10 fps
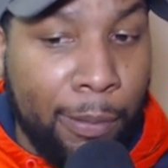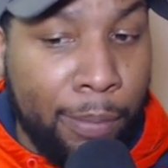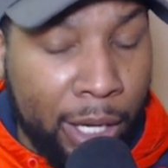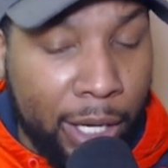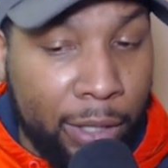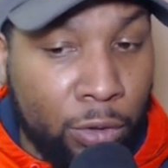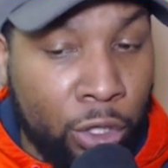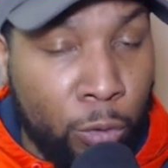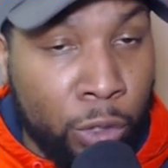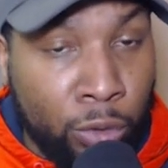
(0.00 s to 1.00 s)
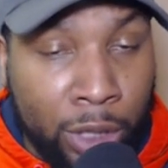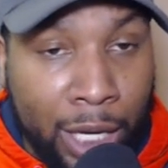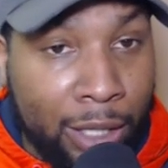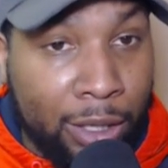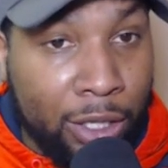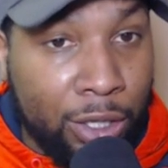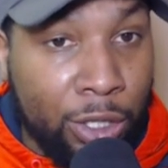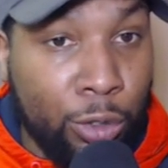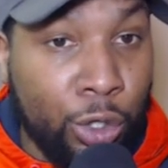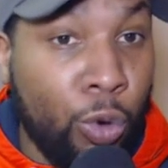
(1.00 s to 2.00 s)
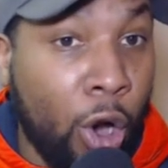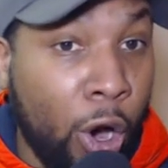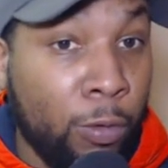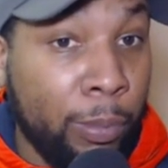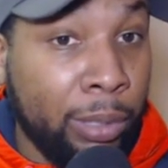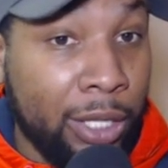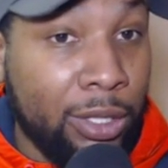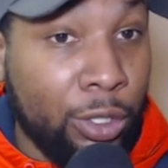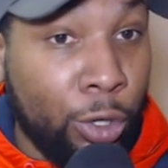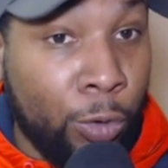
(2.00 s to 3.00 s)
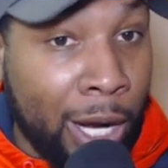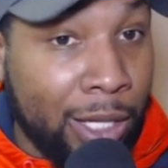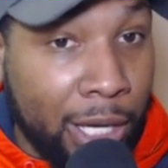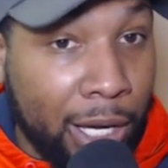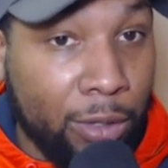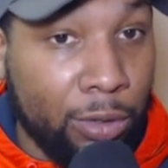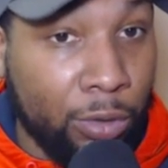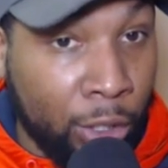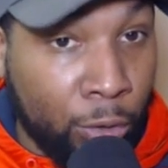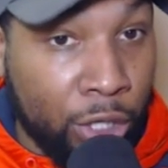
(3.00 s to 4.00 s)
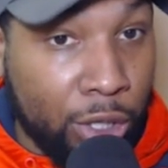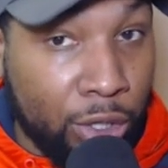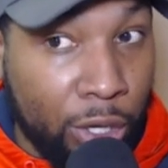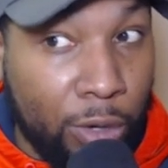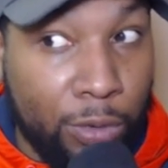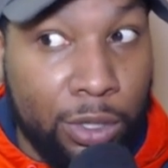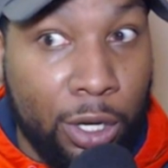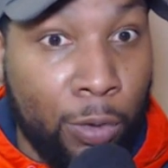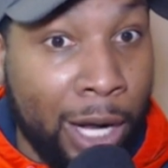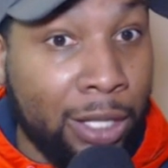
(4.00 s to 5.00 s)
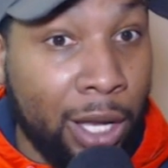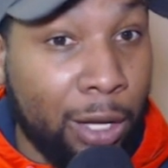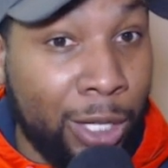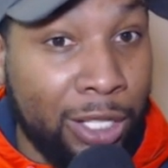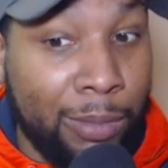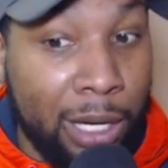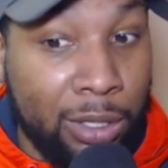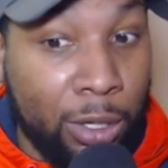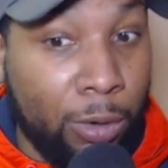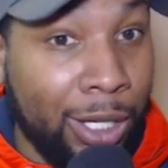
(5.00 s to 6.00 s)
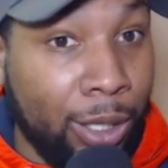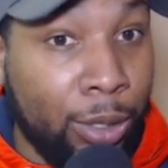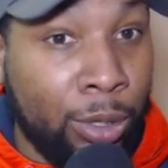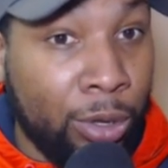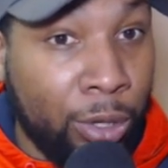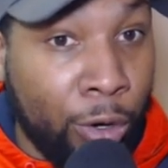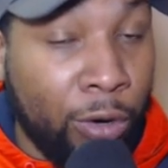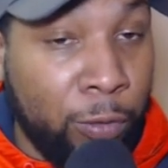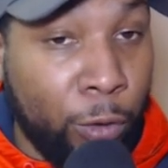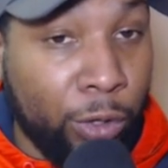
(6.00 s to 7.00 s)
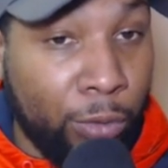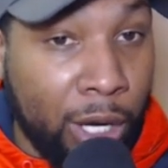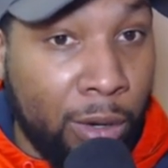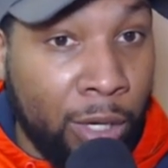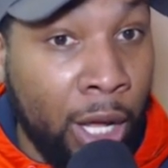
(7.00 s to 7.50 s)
But, you know, when you look at it this year, you are replacing your right tackle and Christian Jones, a right tackle that's about to go in either the third or fourth round